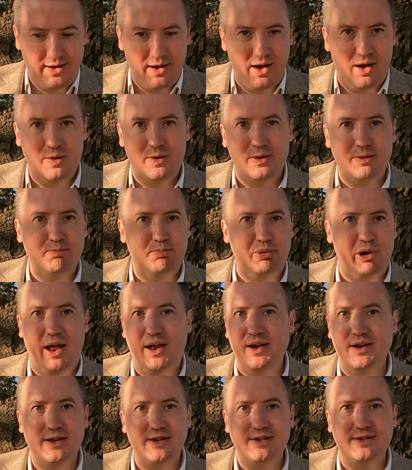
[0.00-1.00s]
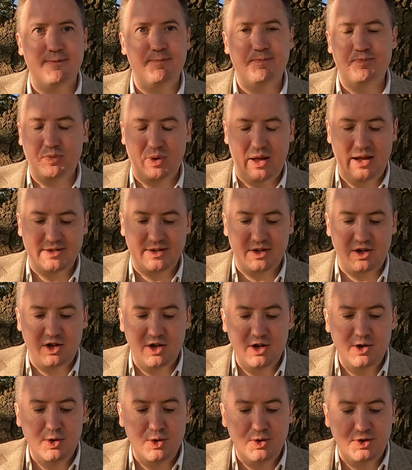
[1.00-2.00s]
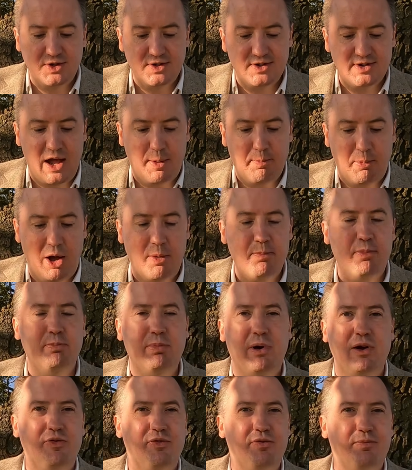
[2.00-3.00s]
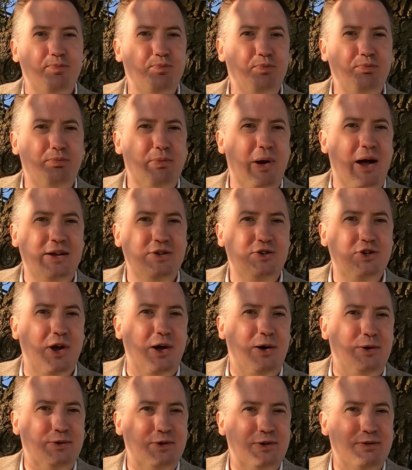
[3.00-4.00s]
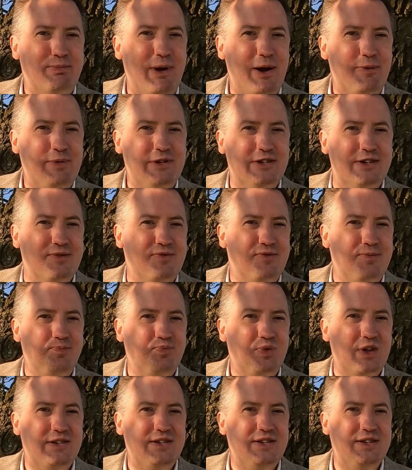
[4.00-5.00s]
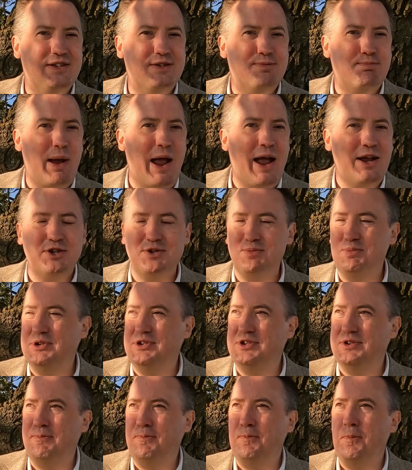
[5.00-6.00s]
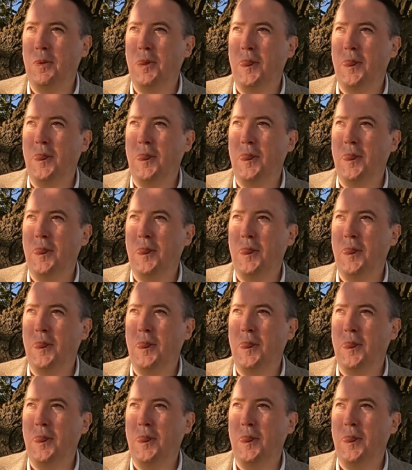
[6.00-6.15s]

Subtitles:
Idahoan brand it's a huge step up above my childhood memories of smash, which